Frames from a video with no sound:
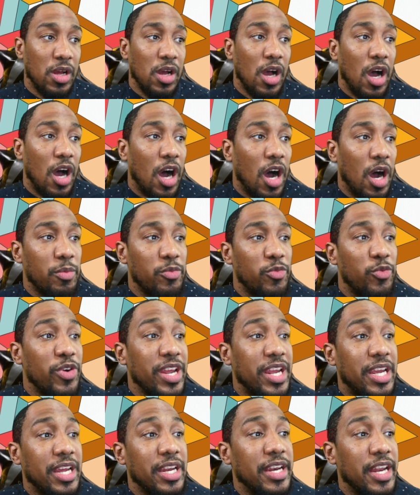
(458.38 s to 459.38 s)

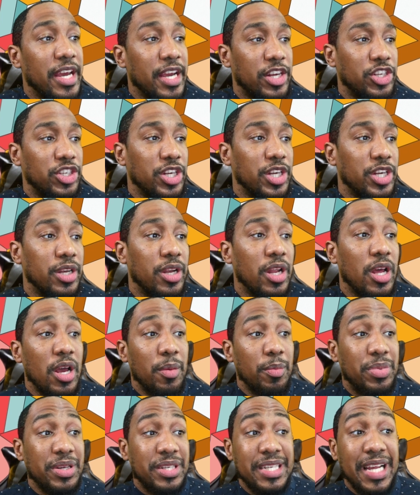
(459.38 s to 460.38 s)
Reconnection.
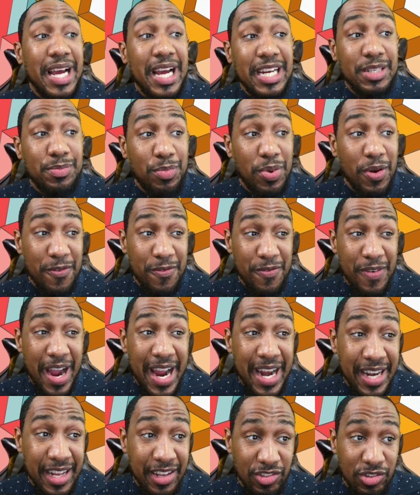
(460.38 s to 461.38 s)
Besides providing
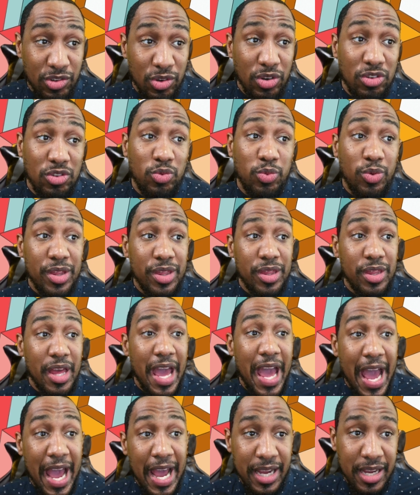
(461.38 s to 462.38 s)
students with
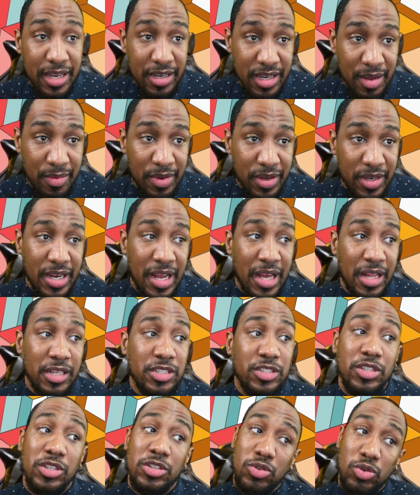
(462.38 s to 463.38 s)
academic knowledge, the
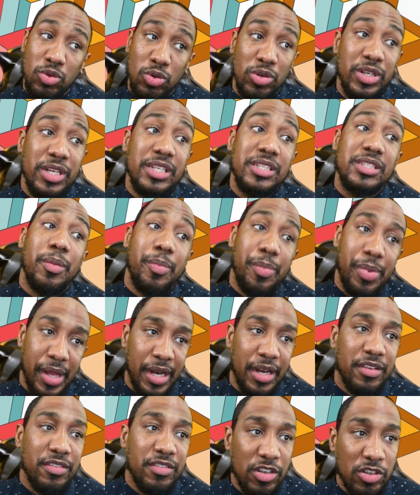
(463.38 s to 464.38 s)
school needs to play an
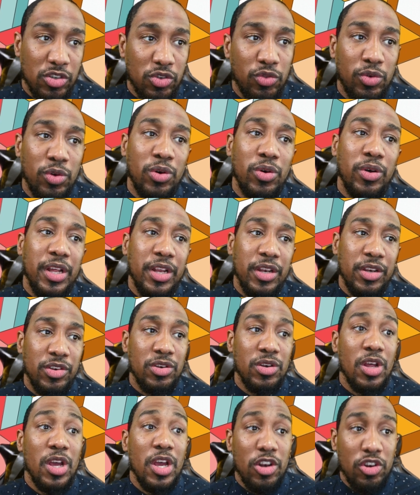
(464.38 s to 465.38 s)
essential role in
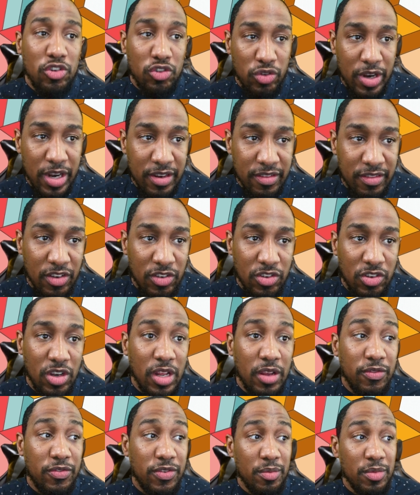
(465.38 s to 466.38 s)
transitioning
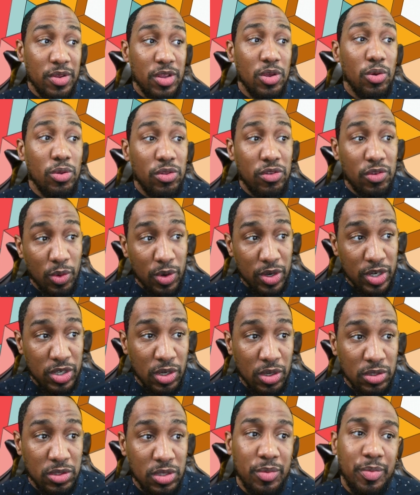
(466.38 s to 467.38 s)
from youth to
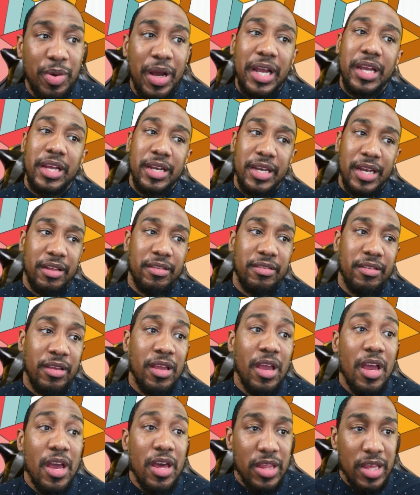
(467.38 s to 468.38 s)
adulthood by connecting
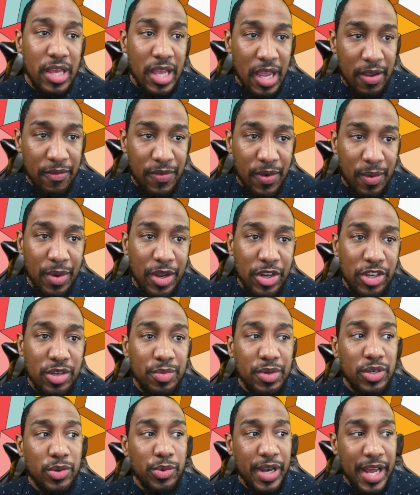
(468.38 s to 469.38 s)
the information
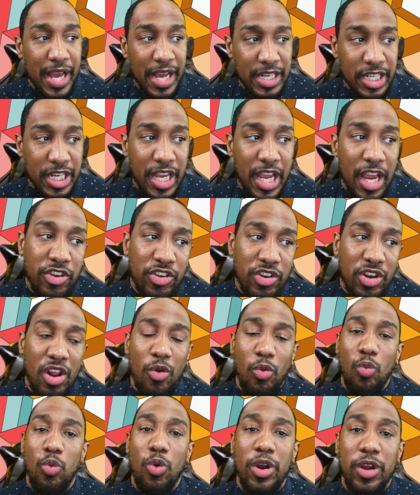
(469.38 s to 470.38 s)
between education and
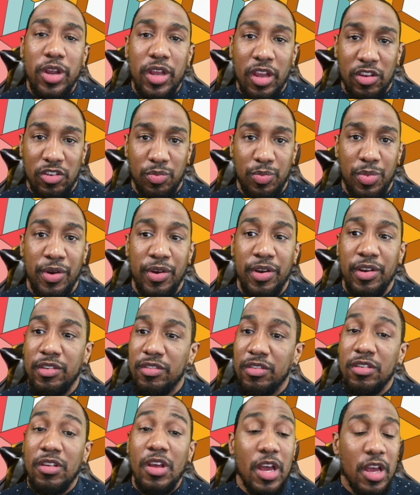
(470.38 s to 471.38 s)
work experiences.
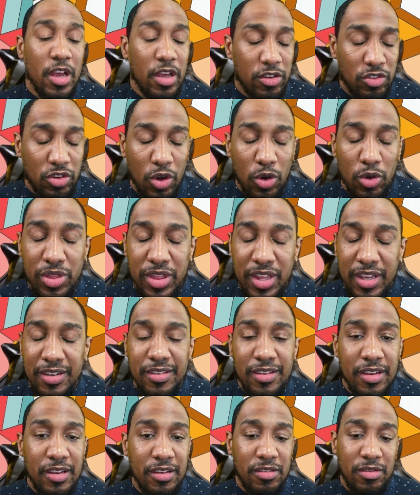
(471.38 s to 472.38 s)
So this
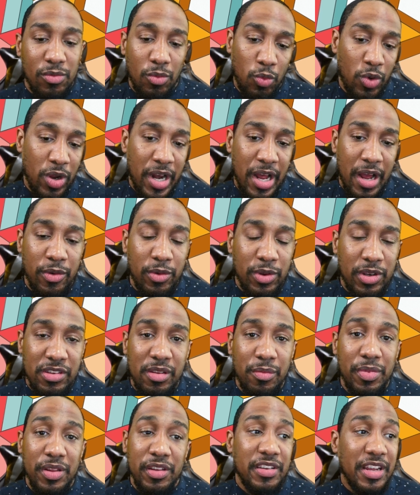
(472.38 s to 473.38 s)
is what I would simply
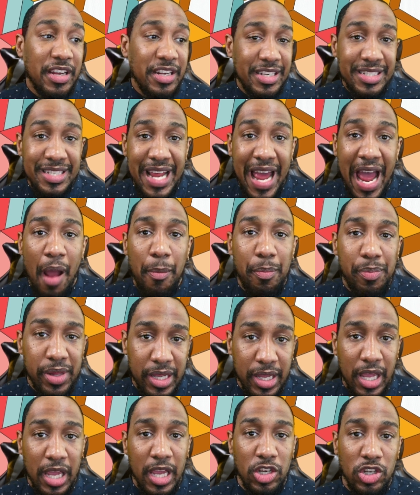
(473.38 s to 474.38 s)
say, just
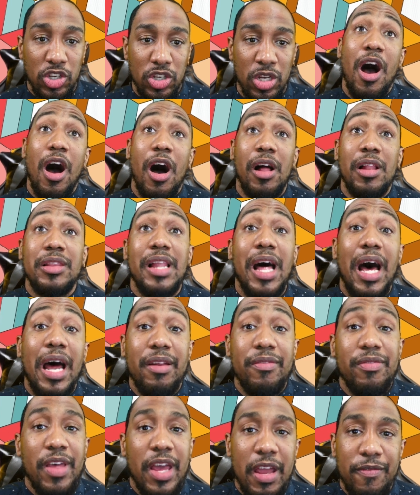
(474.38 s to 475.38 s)
application. A lot of
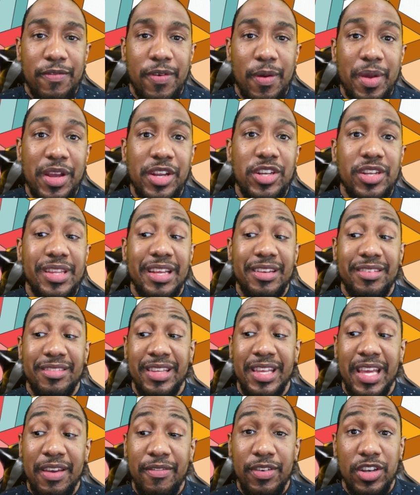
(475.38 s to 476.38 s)
the information that's
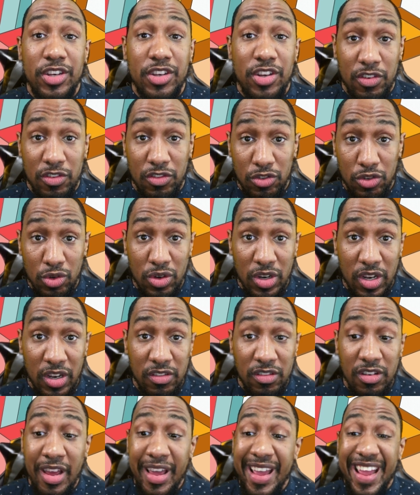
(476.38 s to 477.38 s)
given to students
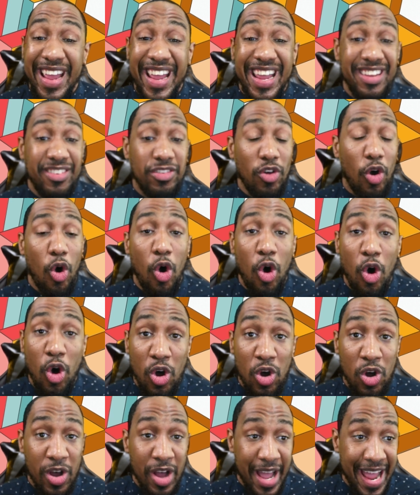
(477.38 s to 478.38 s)
is
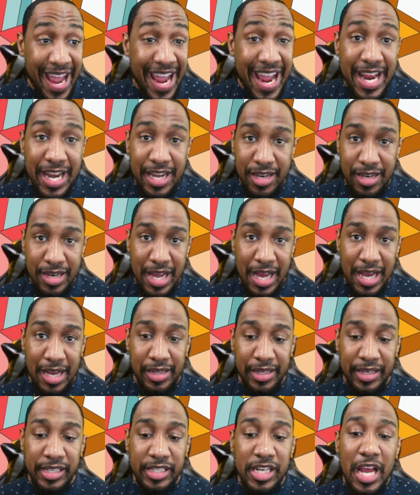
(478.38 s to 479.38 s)
all head
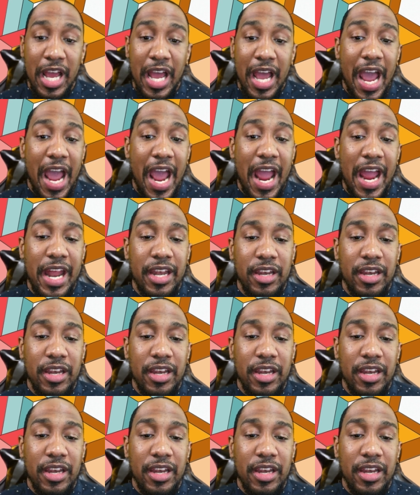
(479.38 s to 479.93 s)
knowledge, and